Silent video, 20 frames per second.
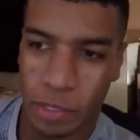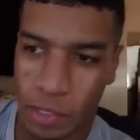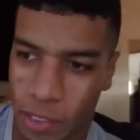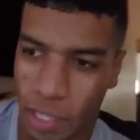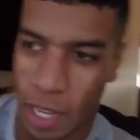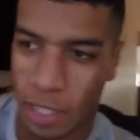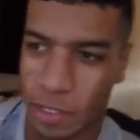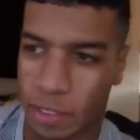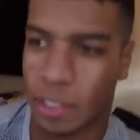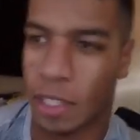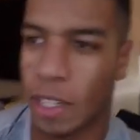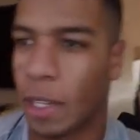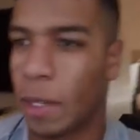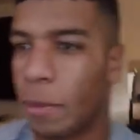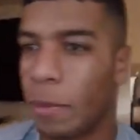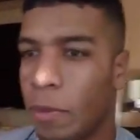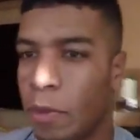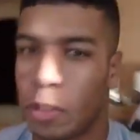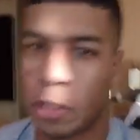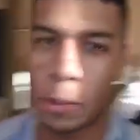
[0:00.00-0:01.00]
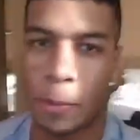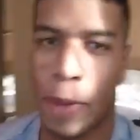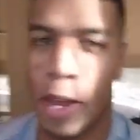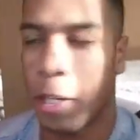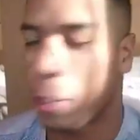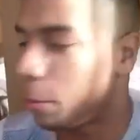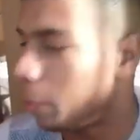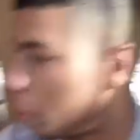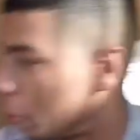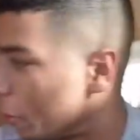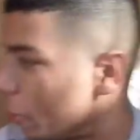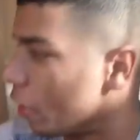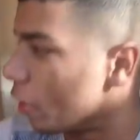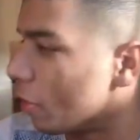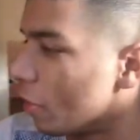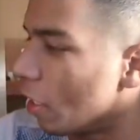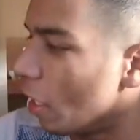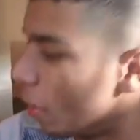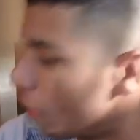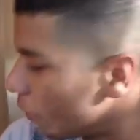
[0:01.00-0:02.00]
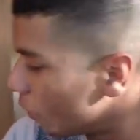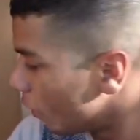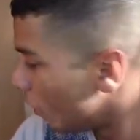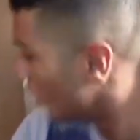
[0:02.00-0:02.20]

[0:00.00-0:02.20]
last time with Smashburger and stuff.